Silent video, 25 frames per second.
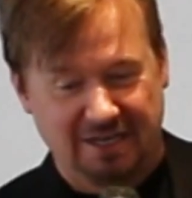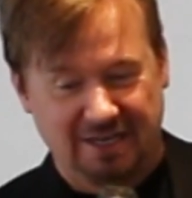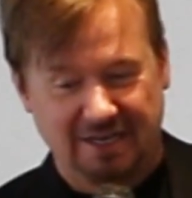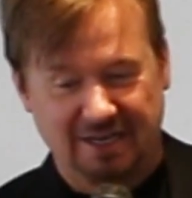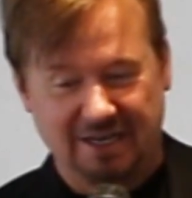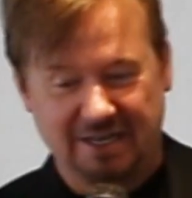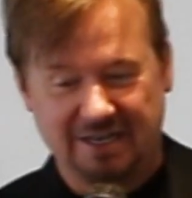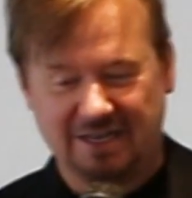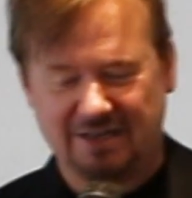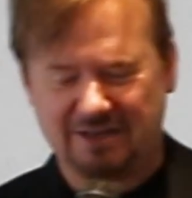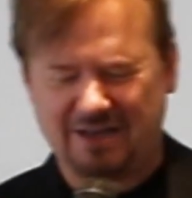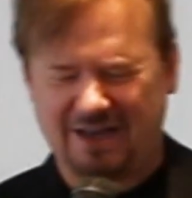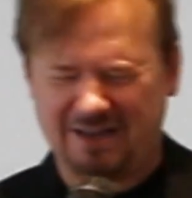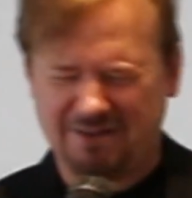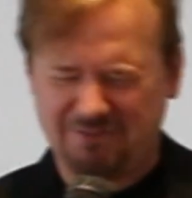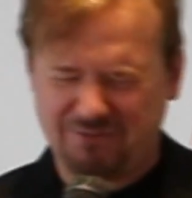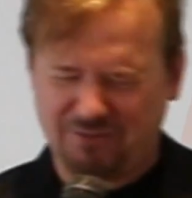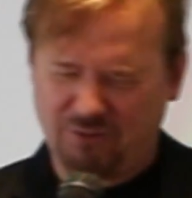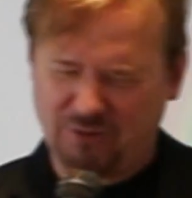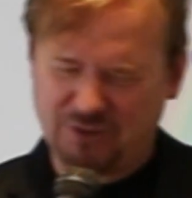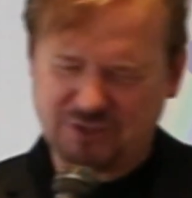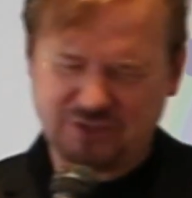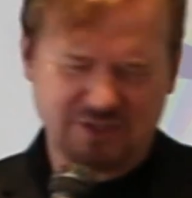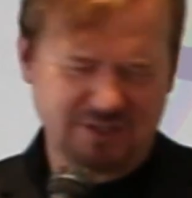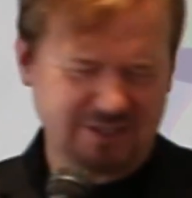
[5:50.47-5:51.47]
And
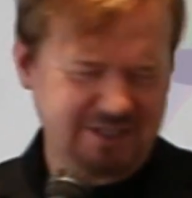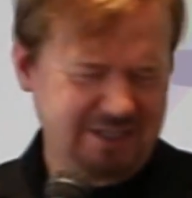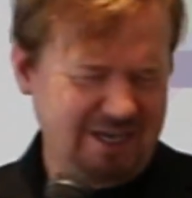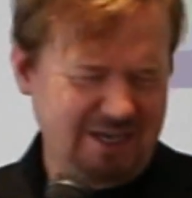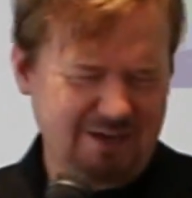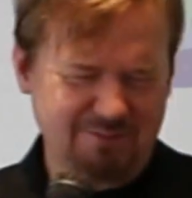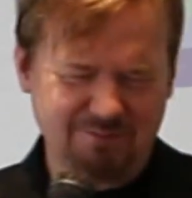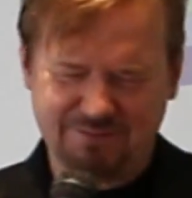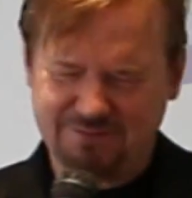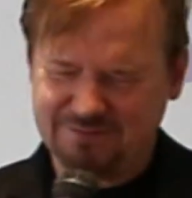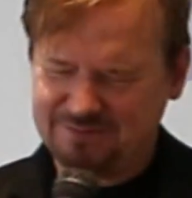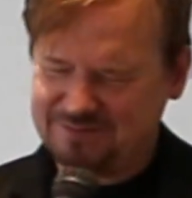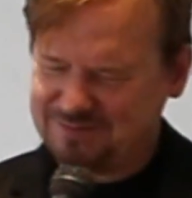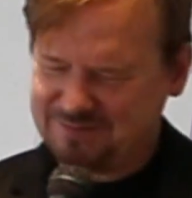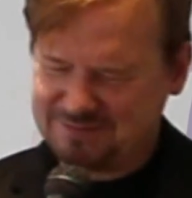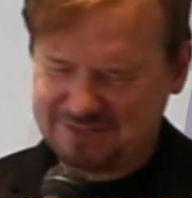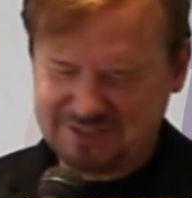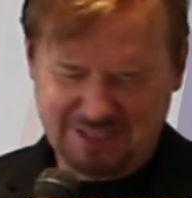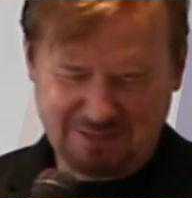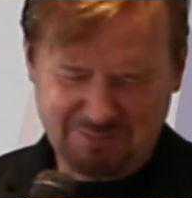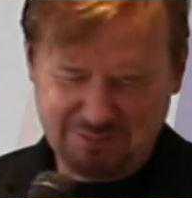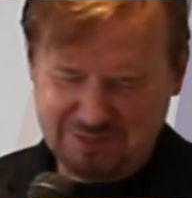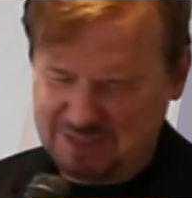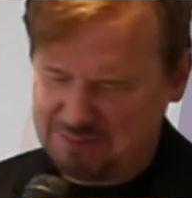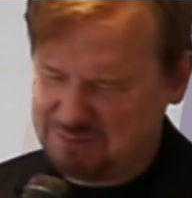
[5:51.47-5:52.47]
unfortunately,
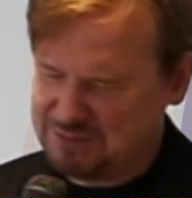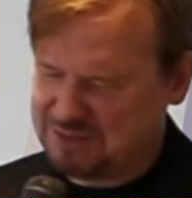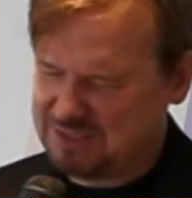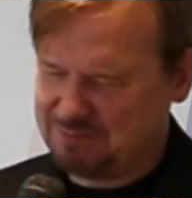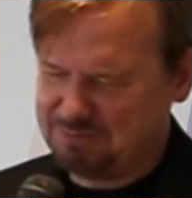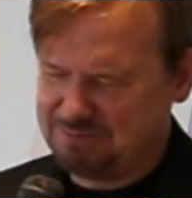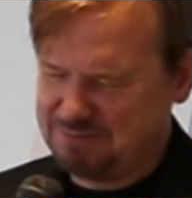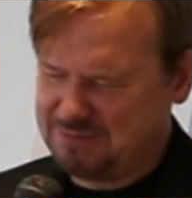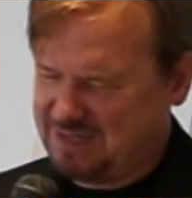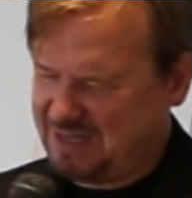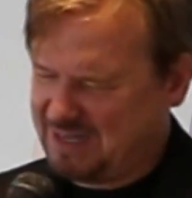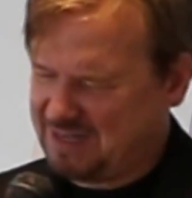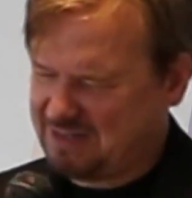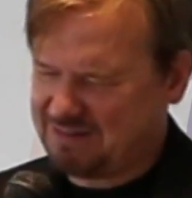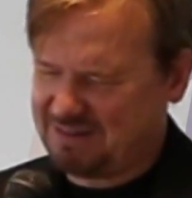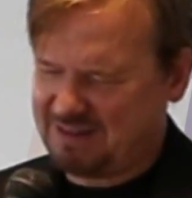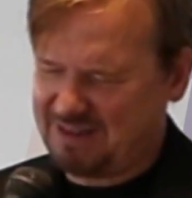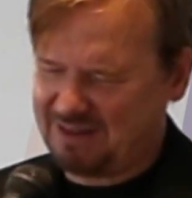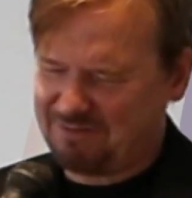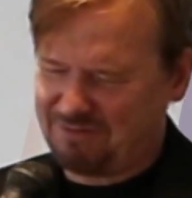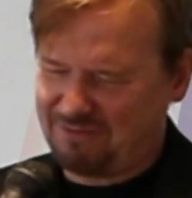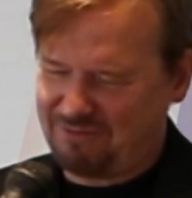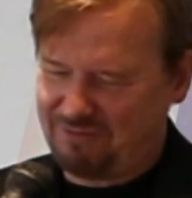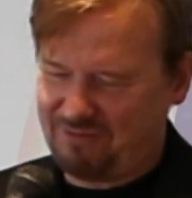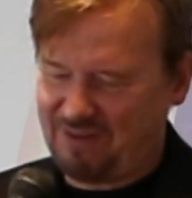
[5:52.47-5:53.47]
sometimes I'm not
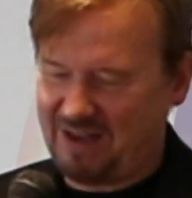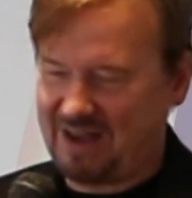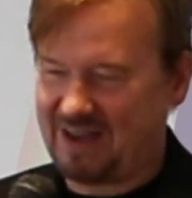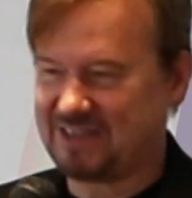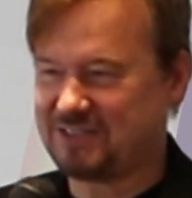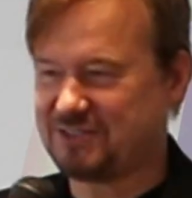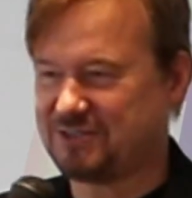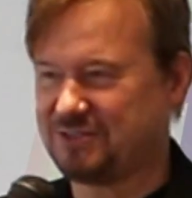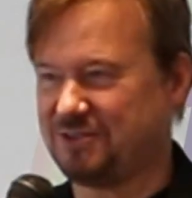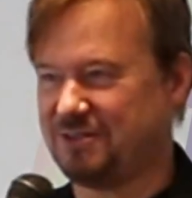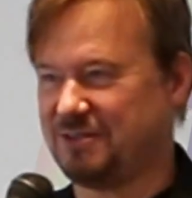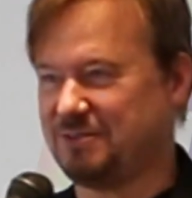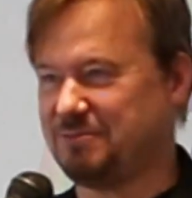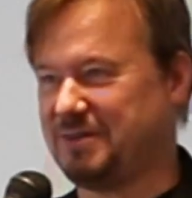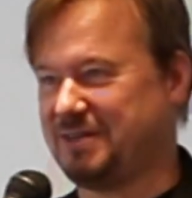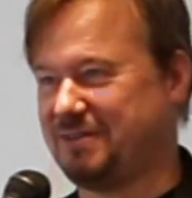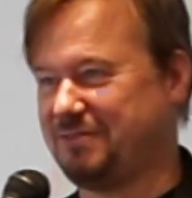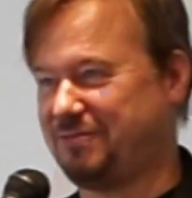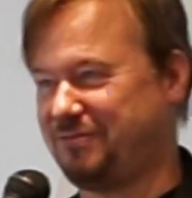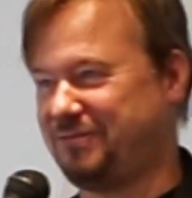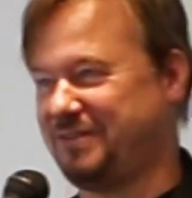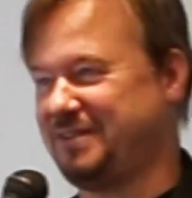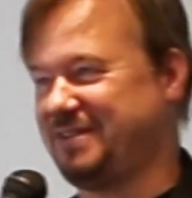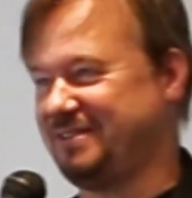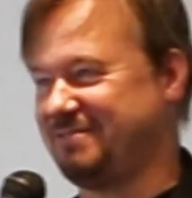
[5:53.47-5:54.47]
that fast on my
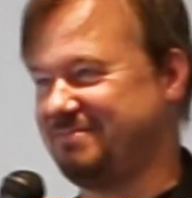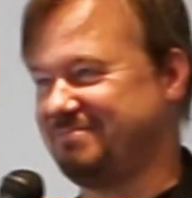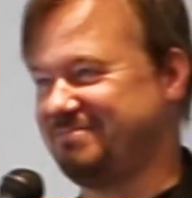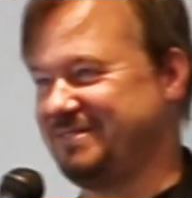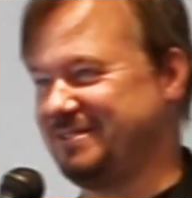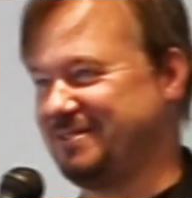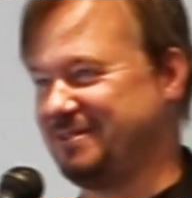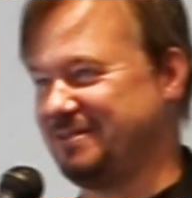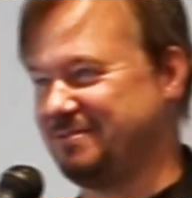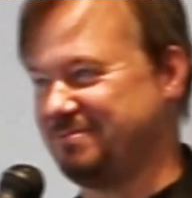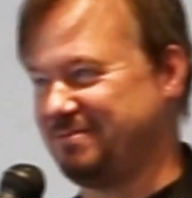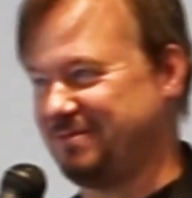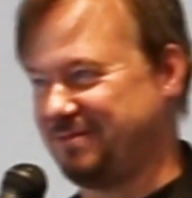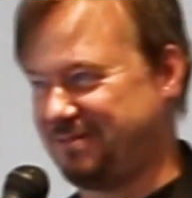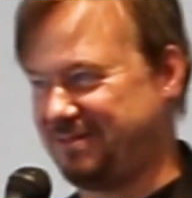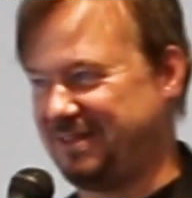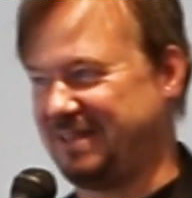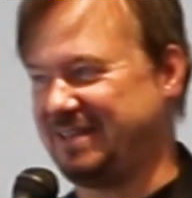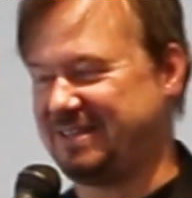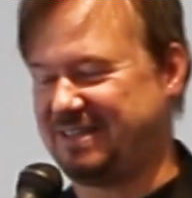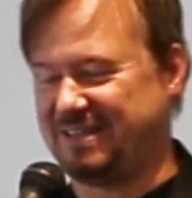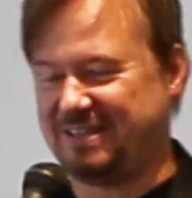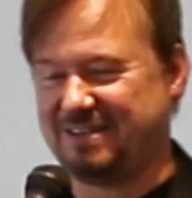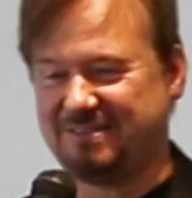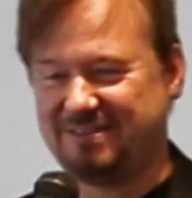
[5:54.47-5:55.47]
feet,
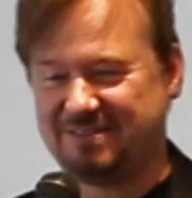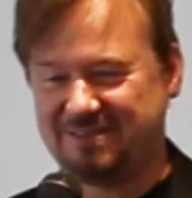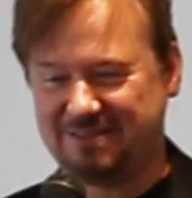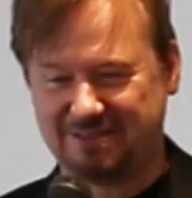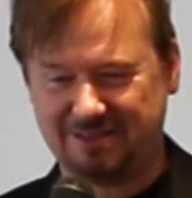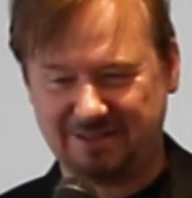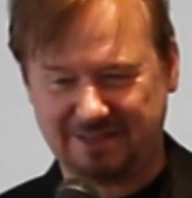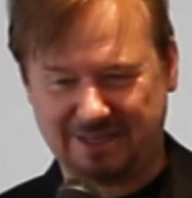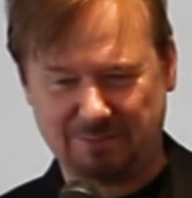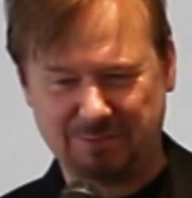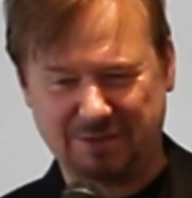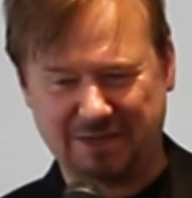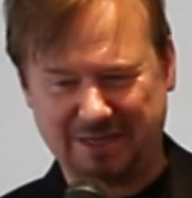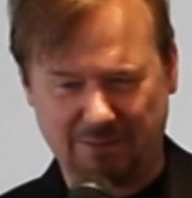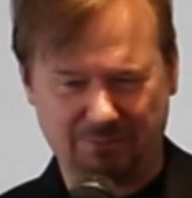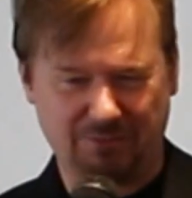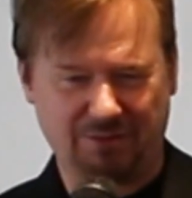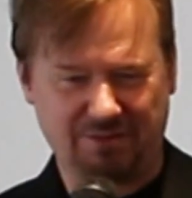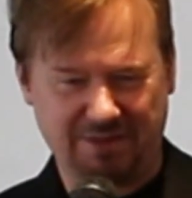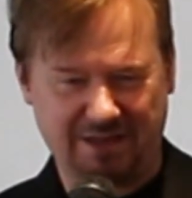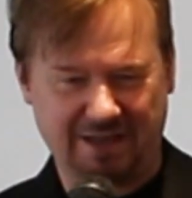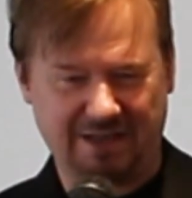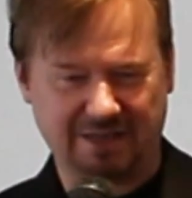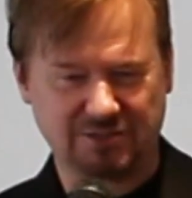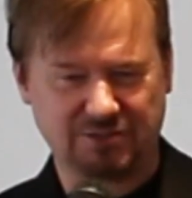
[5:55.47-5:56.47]
thinking, coming up
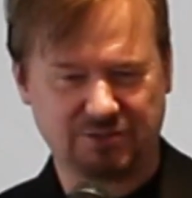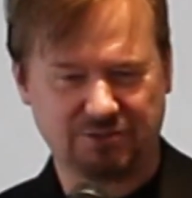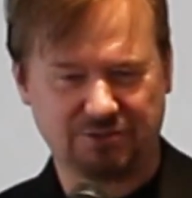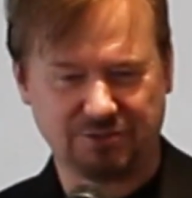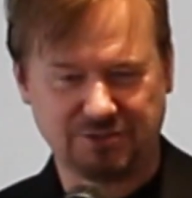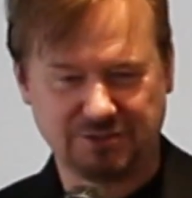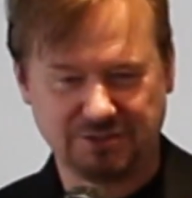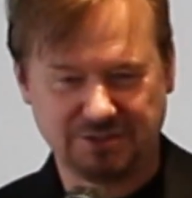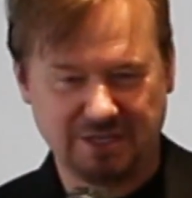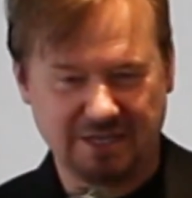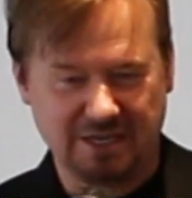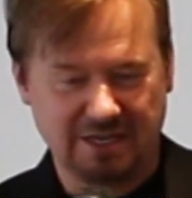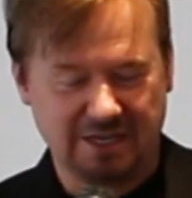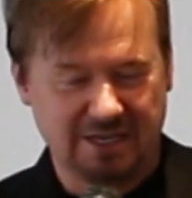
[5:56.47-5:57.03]
with answers.